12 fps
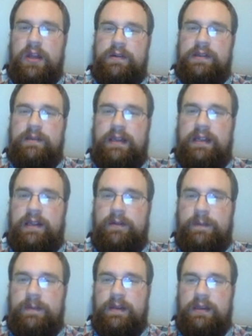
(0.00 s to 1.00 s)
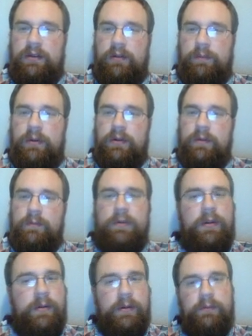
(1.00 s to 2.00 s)
with a melee weapon and your opponent
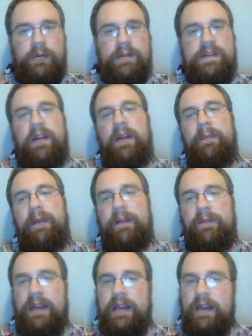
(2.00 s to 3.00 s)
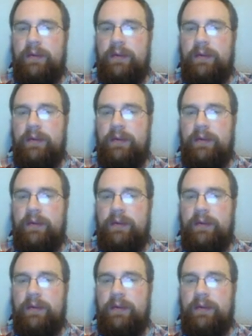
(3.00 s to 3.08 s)
rolls an unmodified